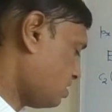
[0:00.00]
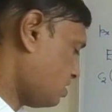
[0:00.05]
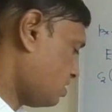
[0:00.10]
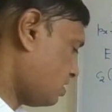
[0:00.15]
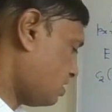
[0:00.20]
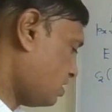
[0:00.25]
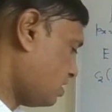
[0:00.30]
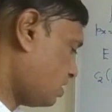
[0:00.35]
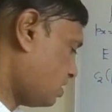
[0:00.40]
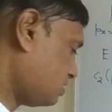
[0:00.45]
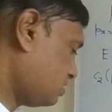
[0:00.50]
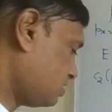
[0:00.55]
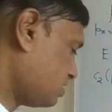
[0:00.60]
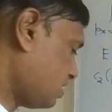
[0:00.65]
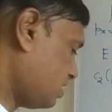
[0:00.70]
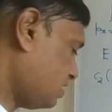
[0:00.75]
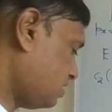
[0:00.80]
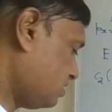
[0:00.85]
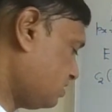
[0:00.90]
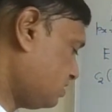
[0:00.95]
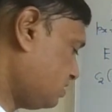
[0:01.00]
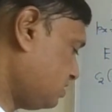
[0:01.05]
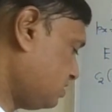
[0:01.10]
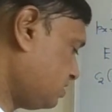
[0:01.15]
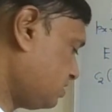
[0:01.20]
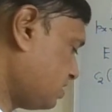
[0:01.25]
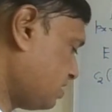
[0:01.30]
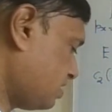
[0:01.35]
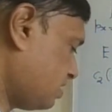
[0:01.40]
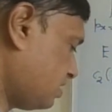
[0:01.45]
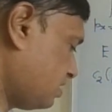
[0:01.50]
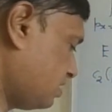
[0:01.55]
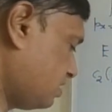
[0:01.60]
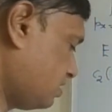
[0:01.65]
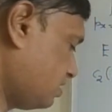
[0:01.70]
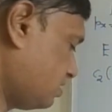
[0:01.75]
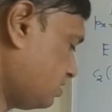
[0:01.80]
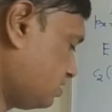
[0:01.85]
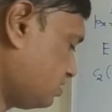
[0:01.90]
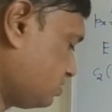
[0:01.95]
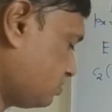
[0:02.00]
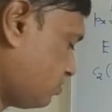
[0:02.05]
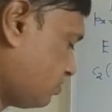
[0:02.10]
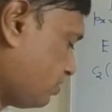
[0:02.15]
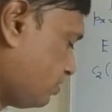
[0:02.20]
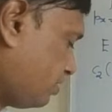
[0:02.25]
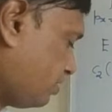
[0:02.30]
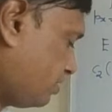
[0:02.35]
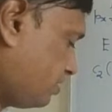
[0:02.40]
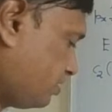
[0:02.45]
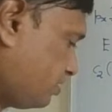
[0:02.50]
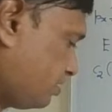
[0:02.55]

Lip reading: r sine theta, sorry,